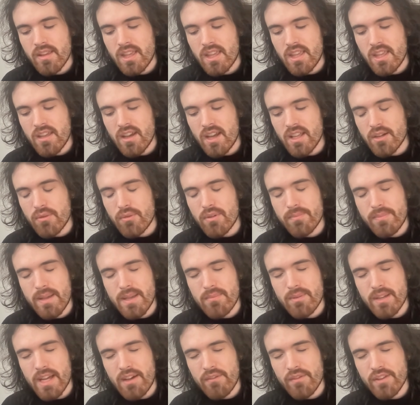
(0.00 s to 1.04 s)
I don't want
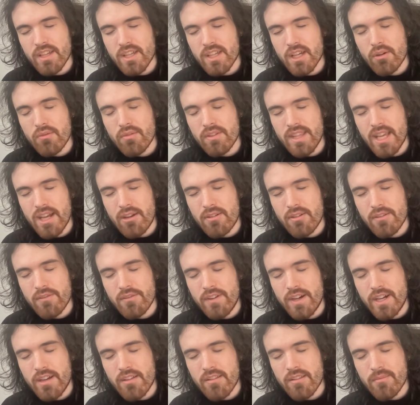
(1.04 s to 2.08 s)
people having to go and download
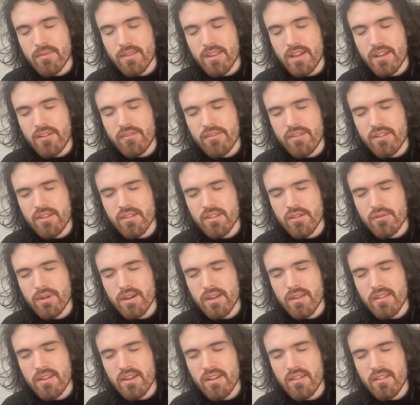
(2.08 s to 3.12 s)
files themselves on the quick
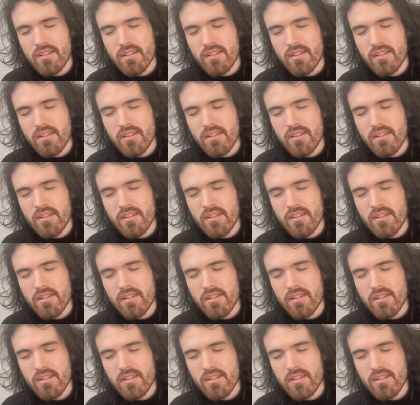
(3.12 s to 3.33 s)
start.